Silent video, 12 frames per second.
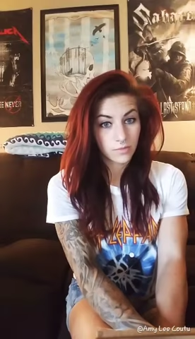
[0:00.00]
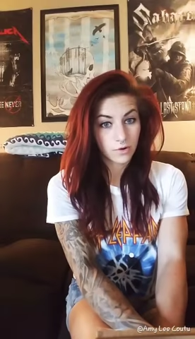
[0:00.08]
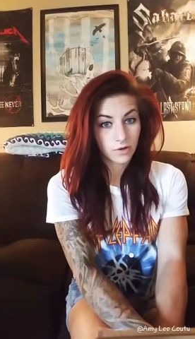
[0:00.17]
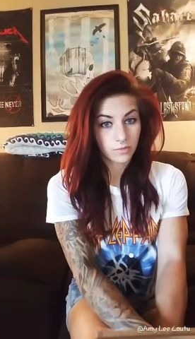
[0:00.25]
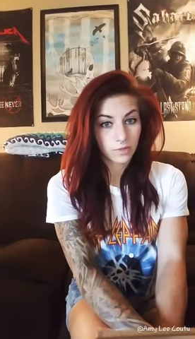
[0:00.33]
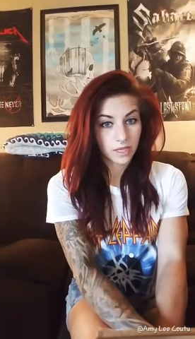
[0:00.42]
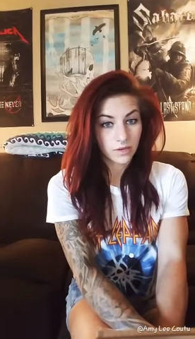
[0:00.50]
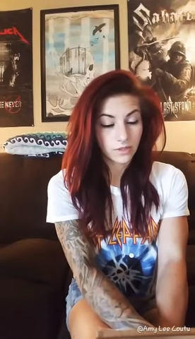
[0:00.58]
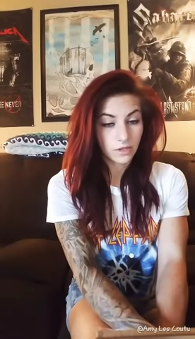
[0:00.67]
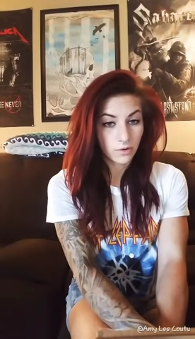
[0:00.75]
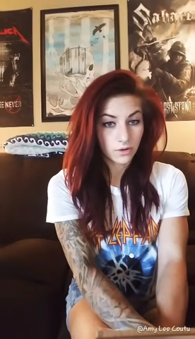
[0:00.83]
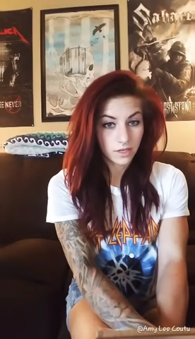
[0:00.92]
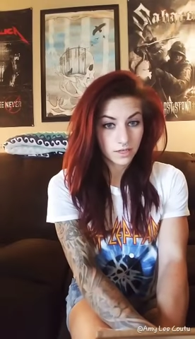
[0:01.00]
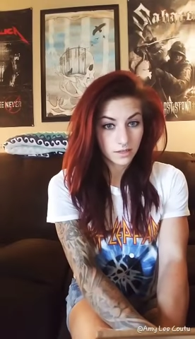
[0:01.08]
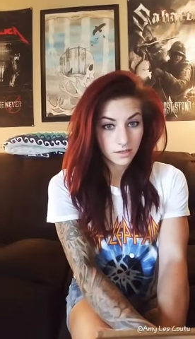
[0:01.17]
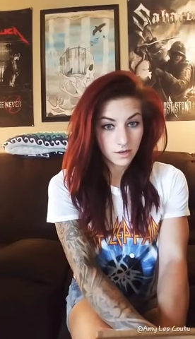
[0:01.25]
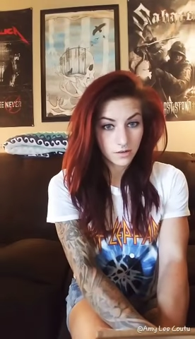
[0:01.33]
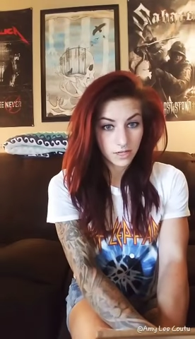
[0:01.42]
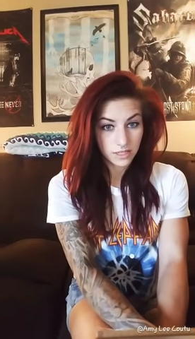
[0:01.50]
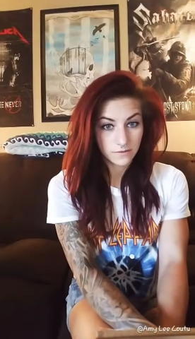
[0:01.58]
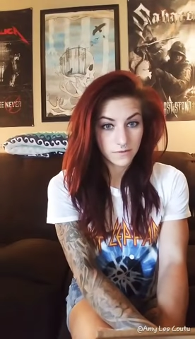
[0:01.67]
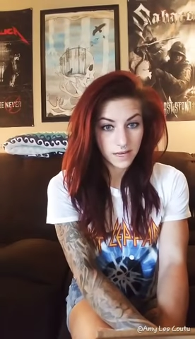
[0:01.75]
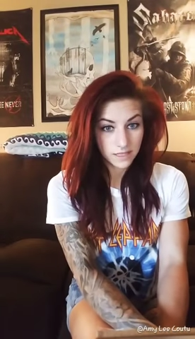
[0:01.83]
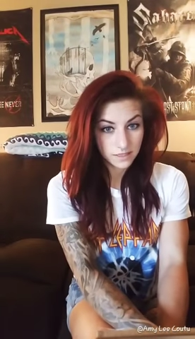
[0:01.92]
born without the organ known as
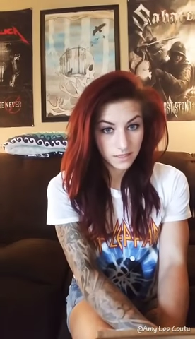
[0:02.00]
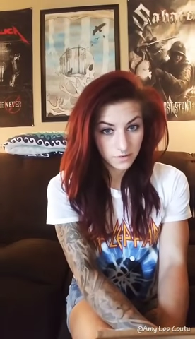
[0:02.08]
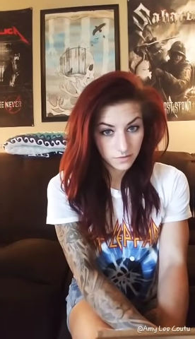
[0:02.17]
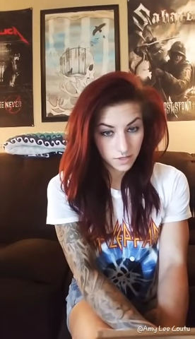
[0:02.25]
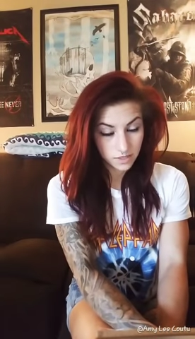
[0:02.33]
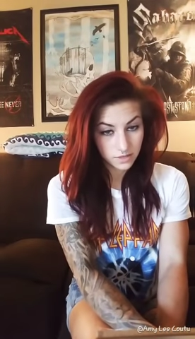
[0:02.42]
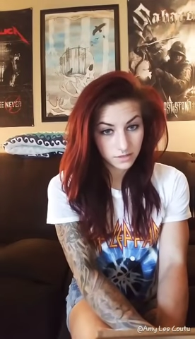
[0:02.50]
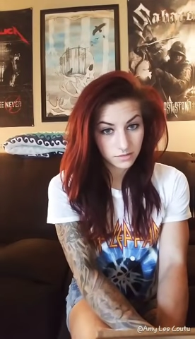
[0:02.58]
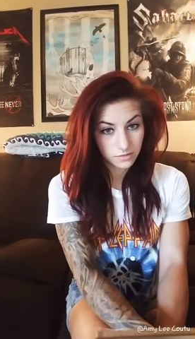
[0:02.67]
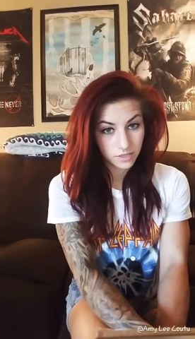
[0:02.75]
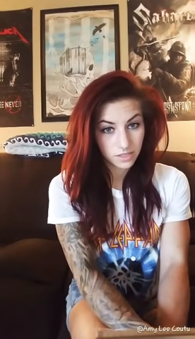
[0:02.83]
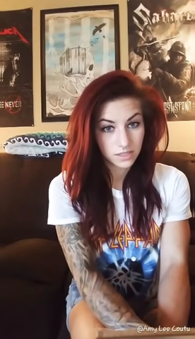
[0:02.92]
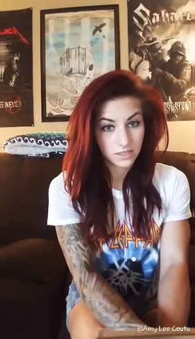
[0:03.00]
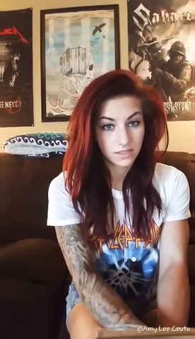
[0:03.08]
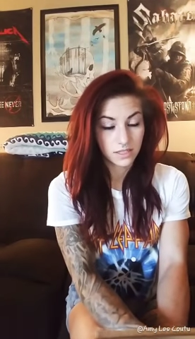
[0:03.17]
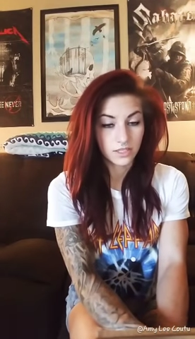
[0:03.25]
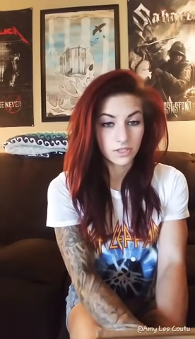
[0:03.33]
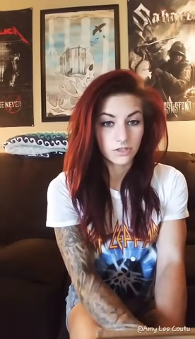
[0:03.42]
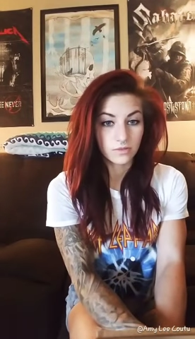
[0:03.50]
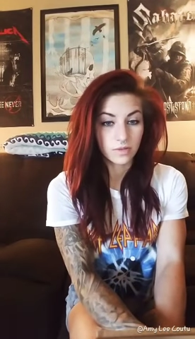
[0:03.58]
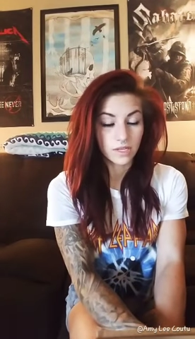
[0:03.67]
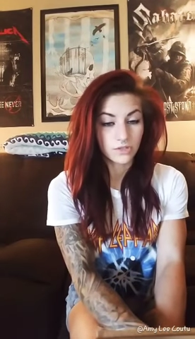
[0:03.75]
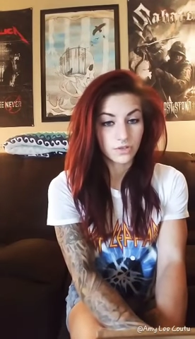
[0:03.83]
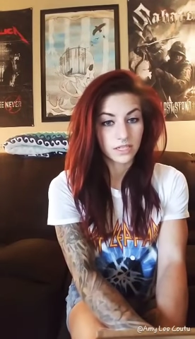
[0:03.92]
vas deferens, which is a tube
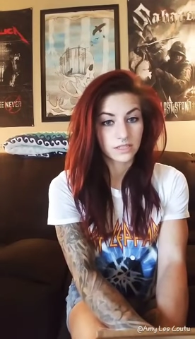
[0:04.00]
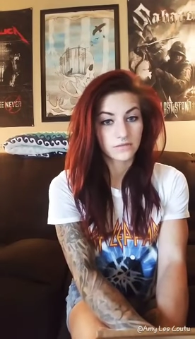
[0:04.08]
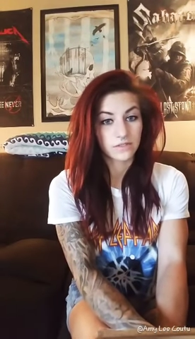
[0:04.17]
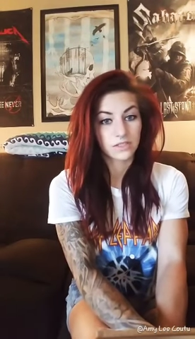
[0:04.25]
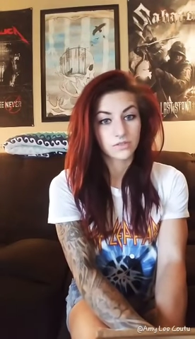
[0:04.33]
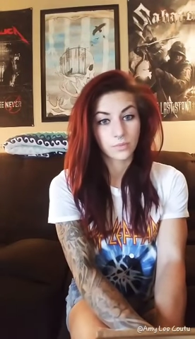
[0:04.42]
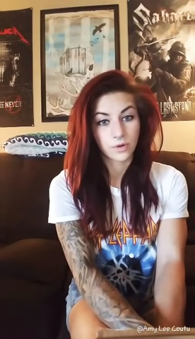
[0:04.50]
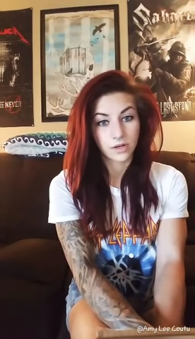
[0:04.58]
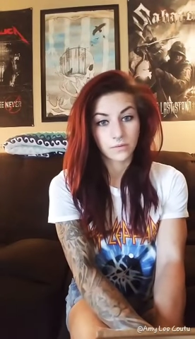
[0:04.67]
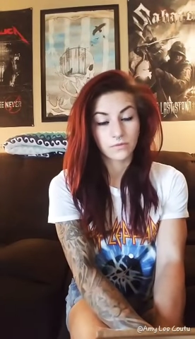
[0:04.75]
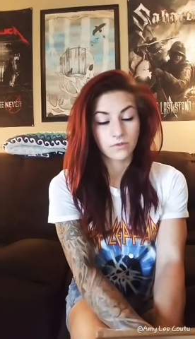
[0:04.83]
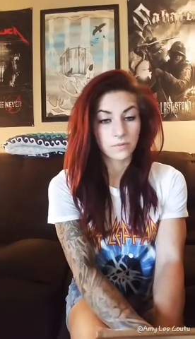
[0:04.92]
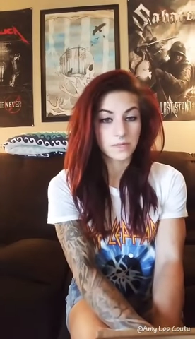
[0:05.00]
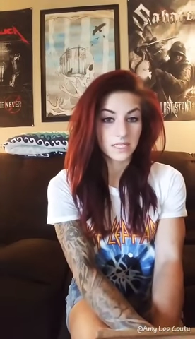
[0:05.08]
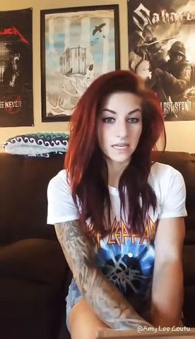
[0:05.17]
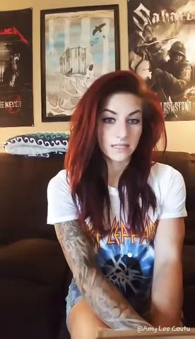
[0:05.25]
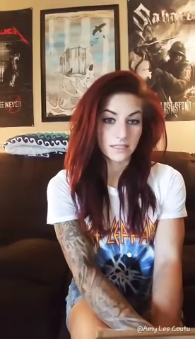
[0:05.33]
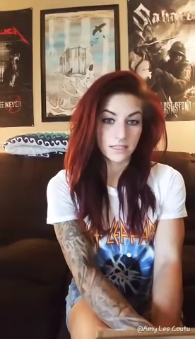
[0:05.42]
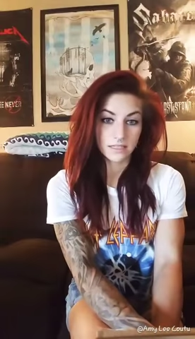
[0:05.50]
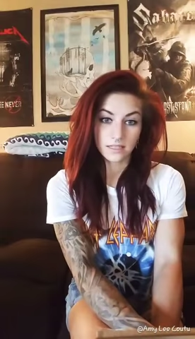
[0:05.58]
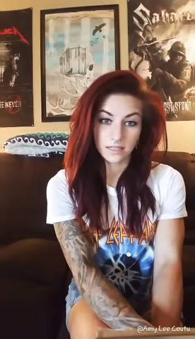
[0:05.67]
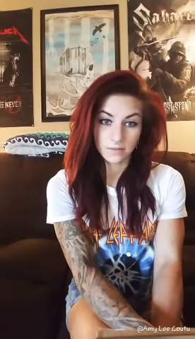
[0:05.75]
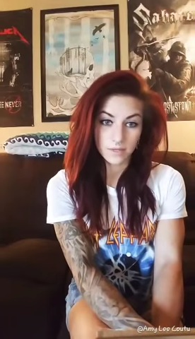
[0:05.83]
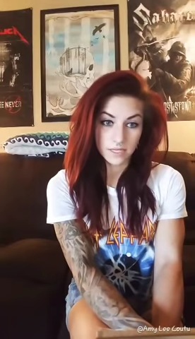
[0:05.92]
that transfers sperm from the testes
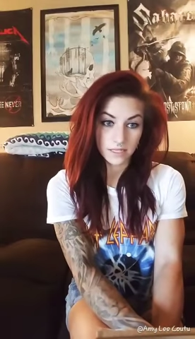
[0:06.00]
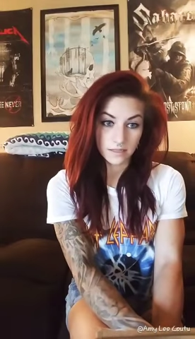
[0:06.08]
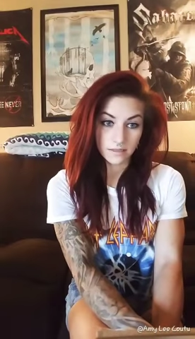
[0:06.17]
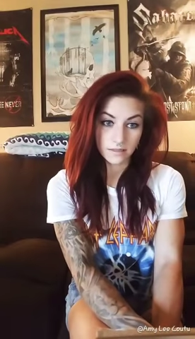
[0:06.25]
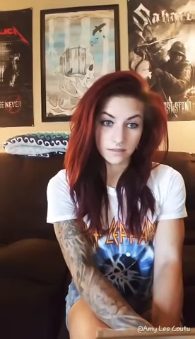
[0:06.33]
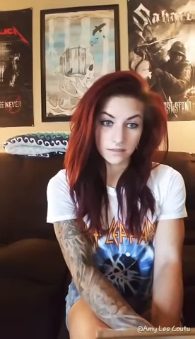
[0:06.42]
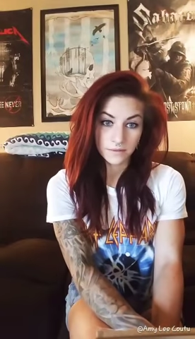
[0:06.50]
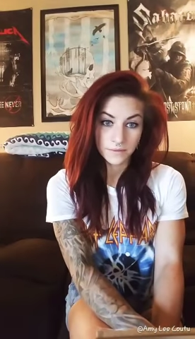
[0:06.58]
to the penis.